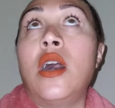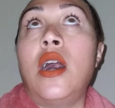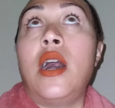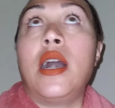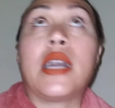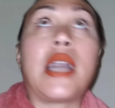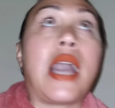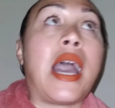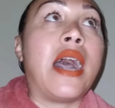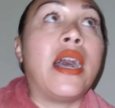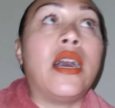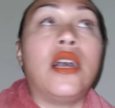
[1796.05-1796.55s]
a
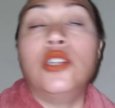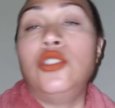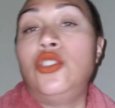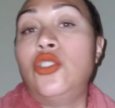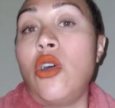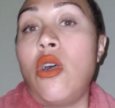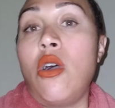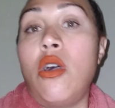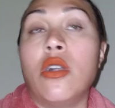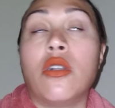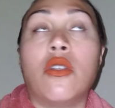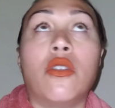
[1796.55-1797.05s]
cat, a
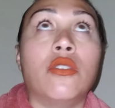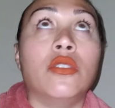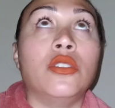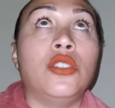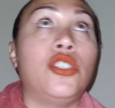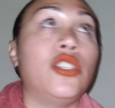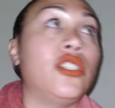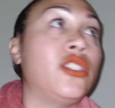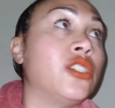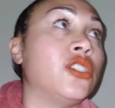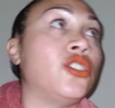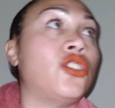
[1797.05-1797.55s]
dog, or
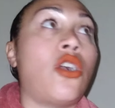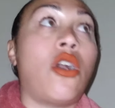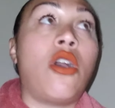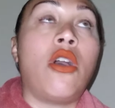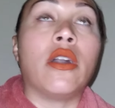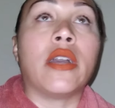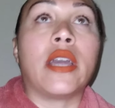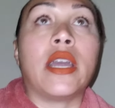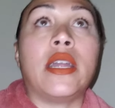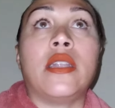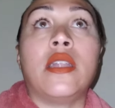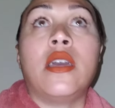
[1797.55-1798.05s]
just a
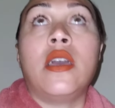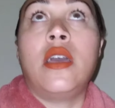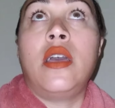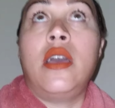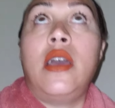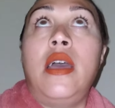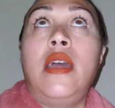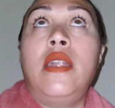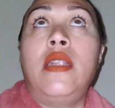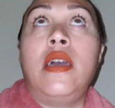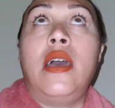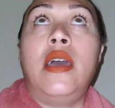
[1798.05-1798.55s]
dog, and
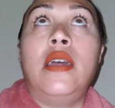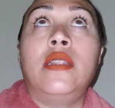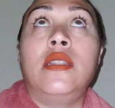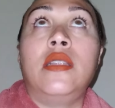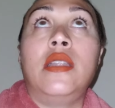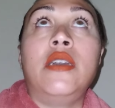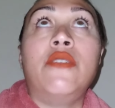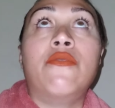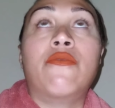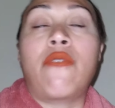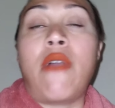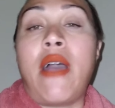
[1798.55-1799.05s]

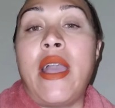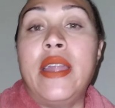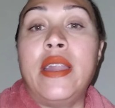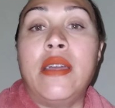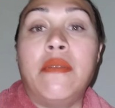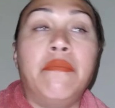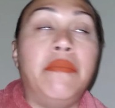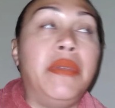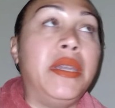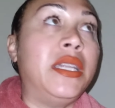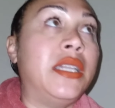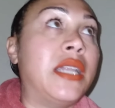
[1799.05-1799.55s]
live right
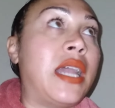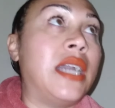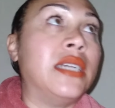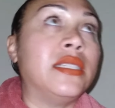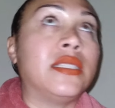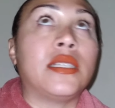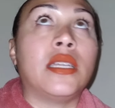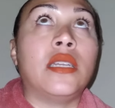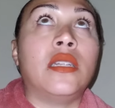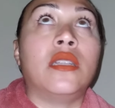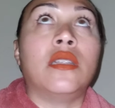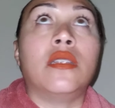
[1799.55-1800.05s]
and be
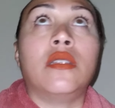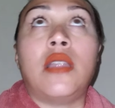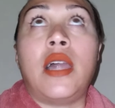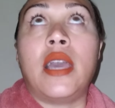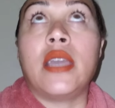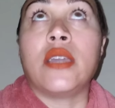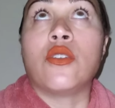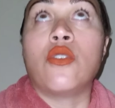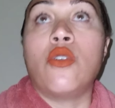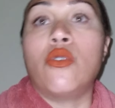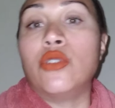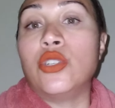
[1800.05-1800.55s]
nice and
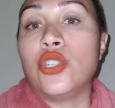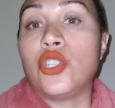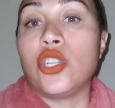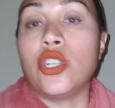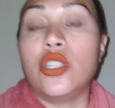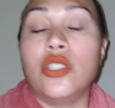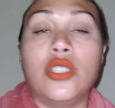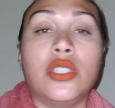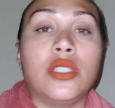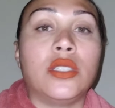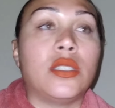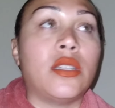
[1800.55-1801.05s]
like go to
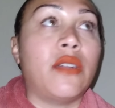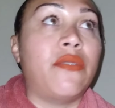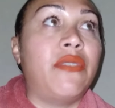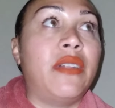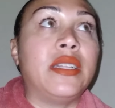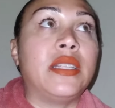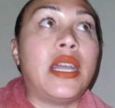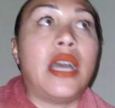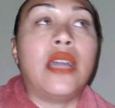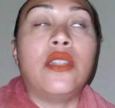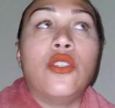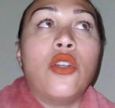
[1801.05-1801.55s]
church and stuff
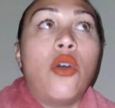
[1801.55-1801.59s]
like that.